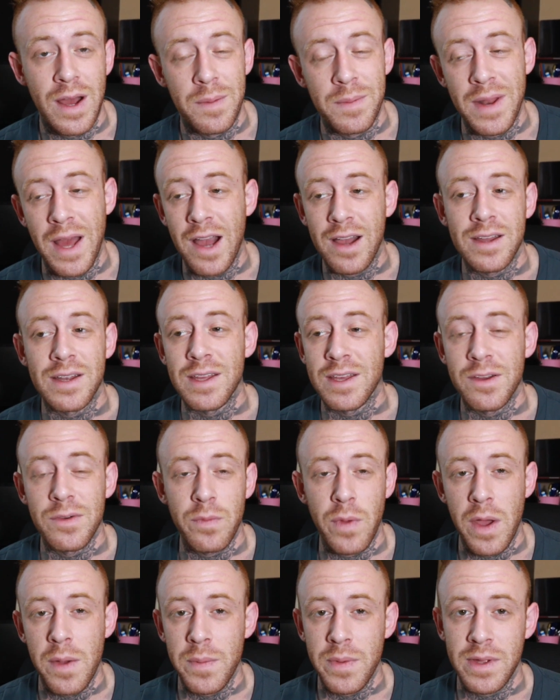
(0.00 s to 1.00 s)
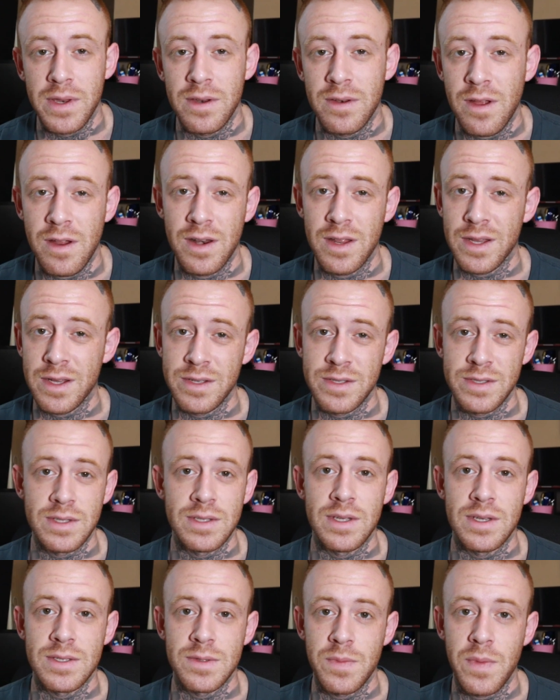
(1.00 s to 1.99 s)
I'm not going to give my opinion on it because it
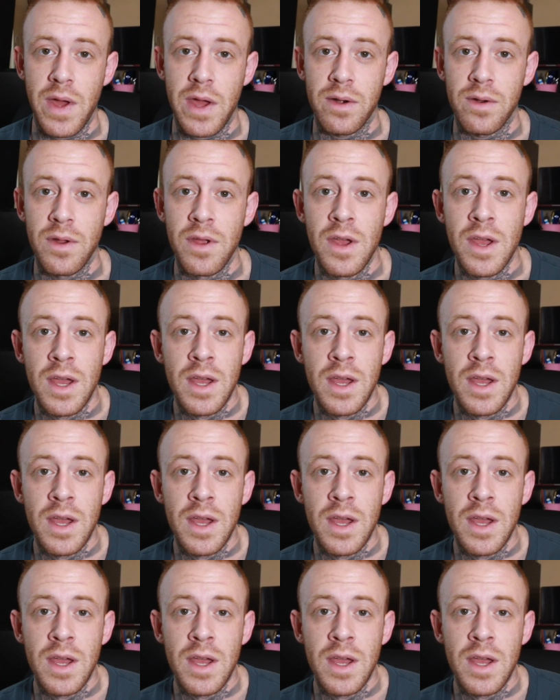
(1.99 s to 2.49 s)
doesn't matter.